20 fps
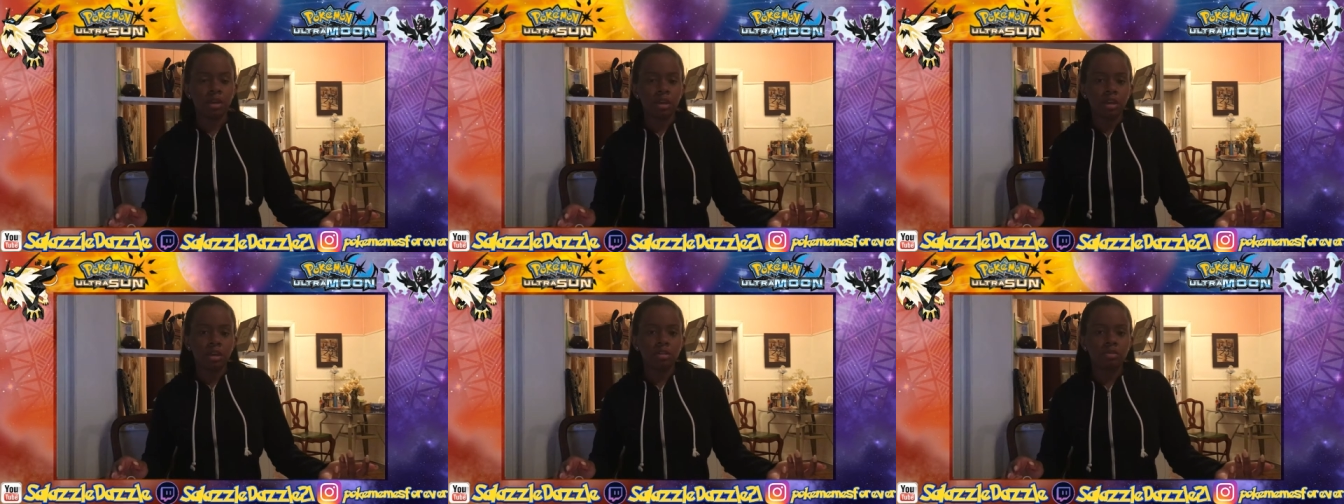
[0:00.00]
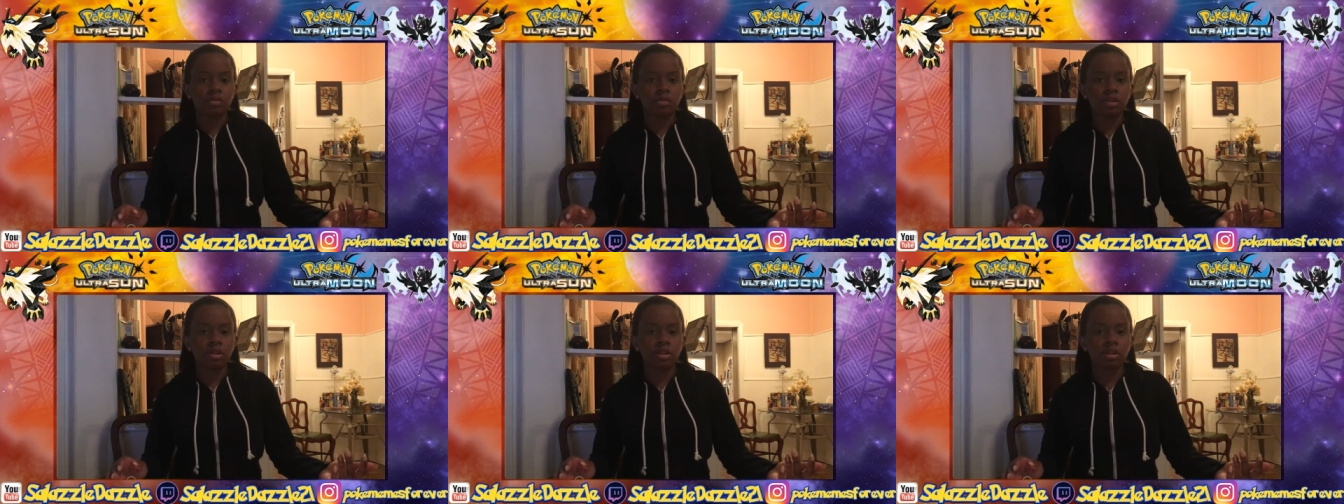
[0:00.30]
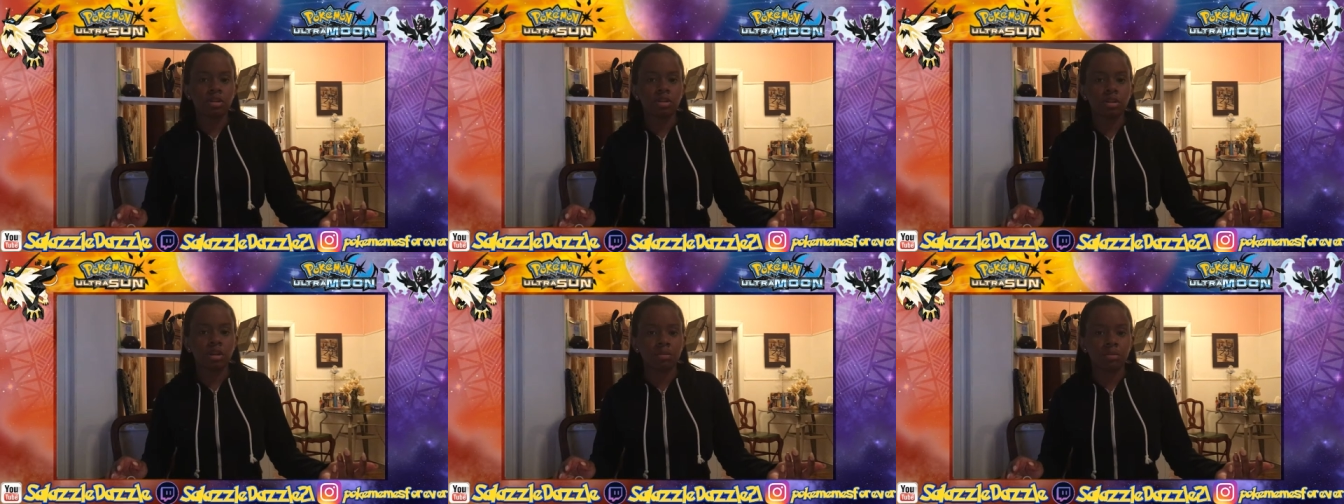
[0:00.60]
it's really
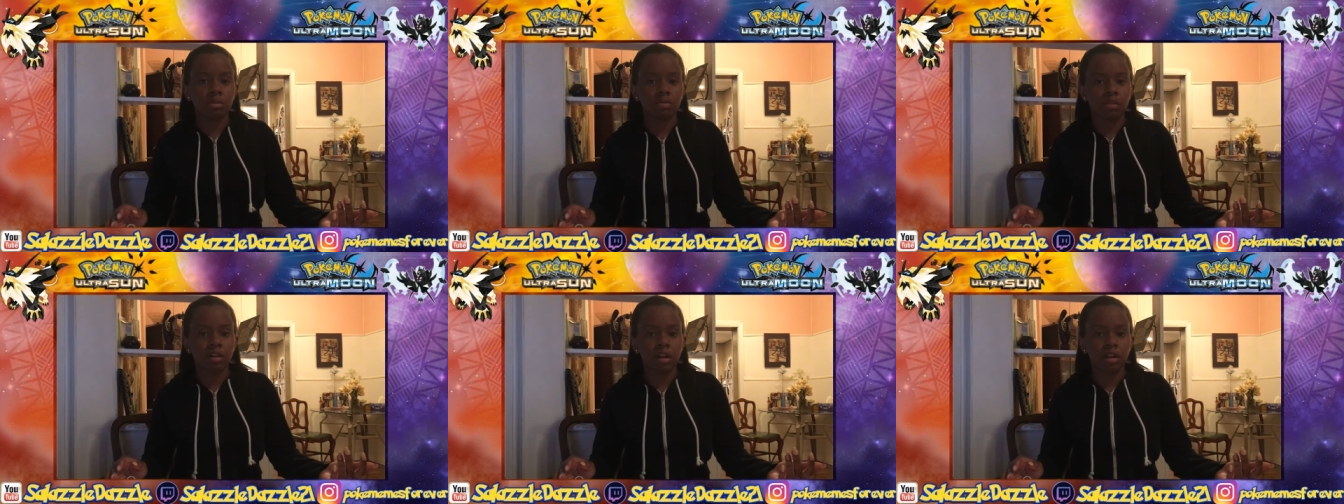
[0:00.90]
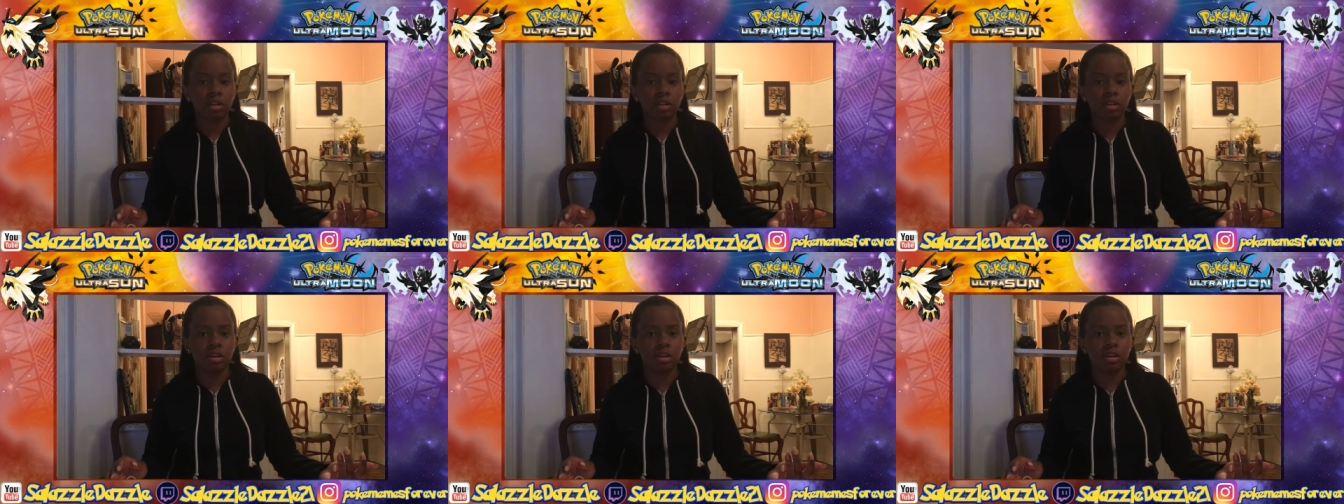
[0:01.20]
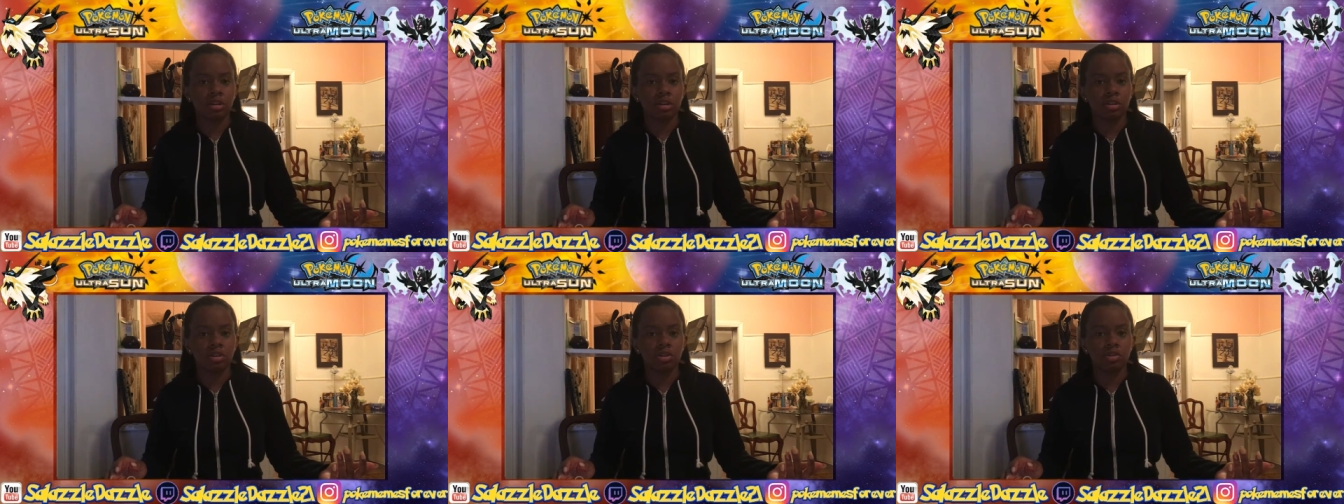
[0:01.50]
good that we're finally
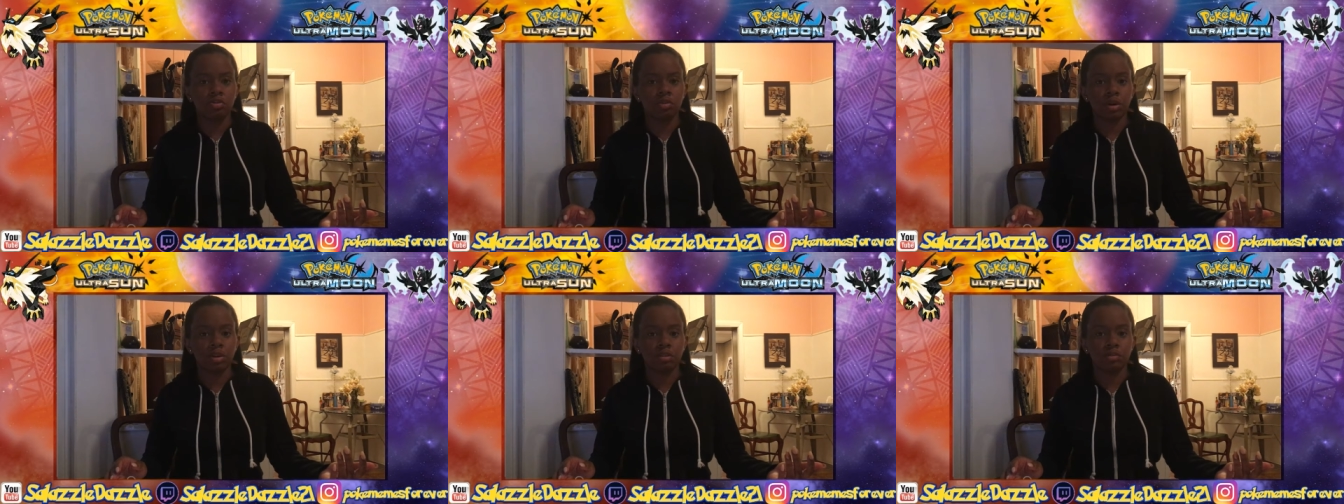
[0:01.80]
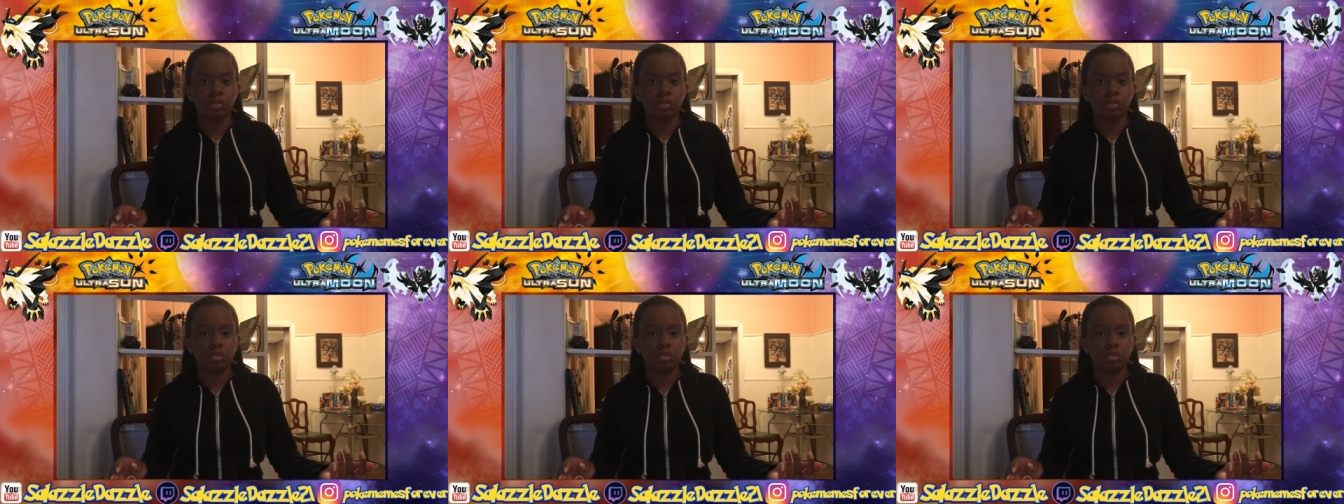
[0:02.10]
getting a U.S.